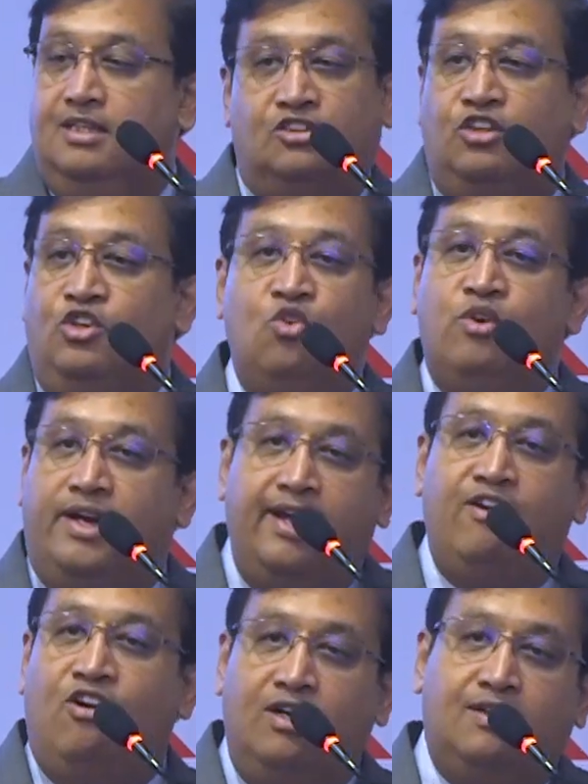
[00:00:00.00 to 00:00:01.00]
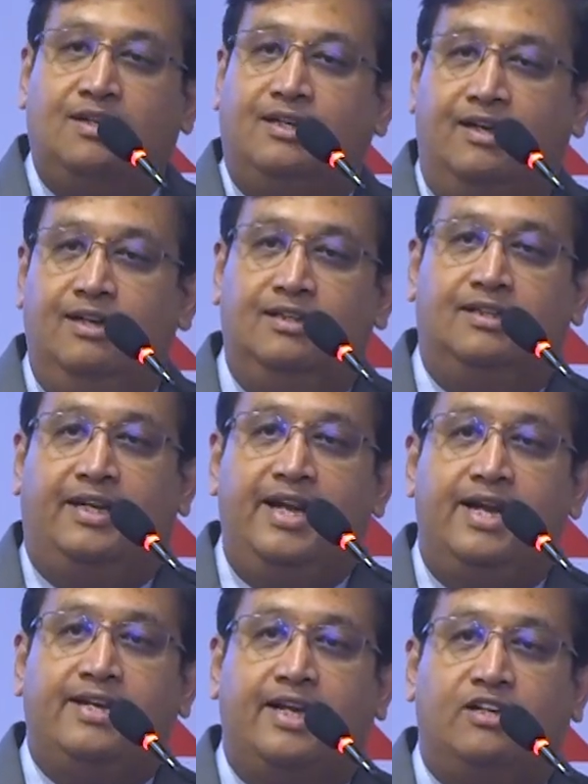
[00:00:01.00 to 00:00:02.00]
So you cannot
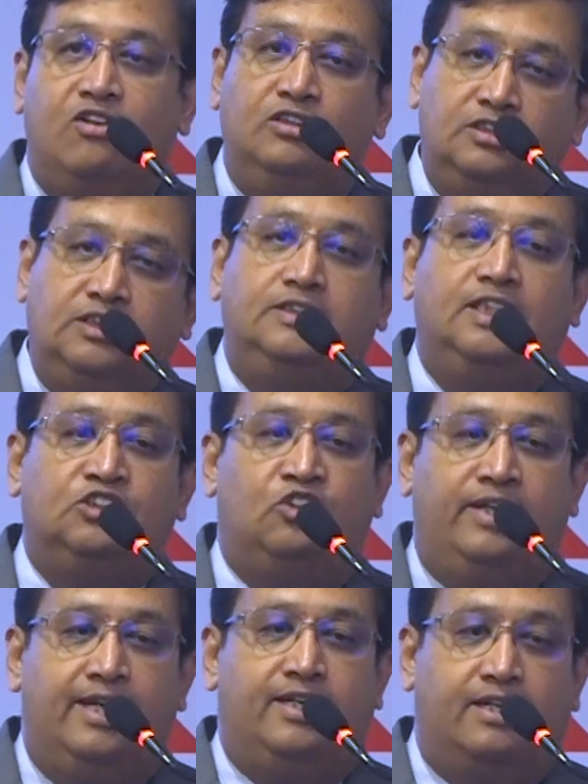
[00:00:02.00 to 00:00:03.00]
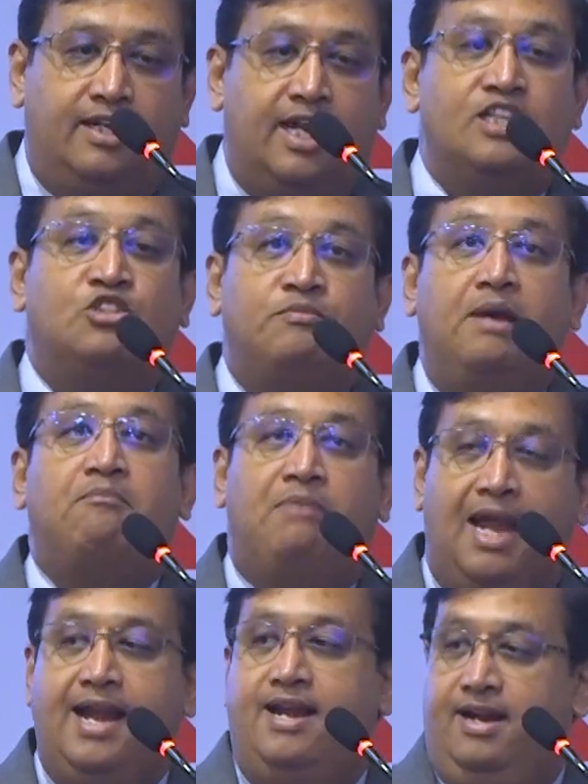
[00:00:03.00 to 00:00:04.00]
create technology just to get it. It has to be a
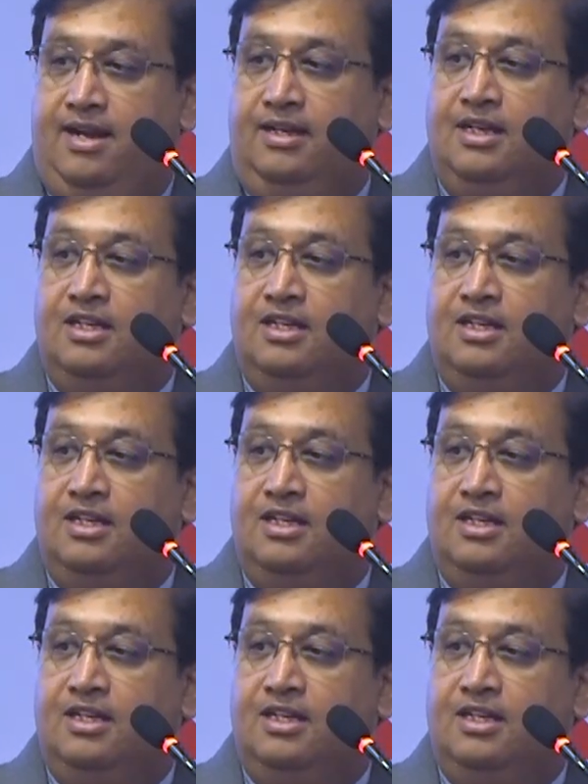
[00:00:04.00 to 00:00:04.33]
blend.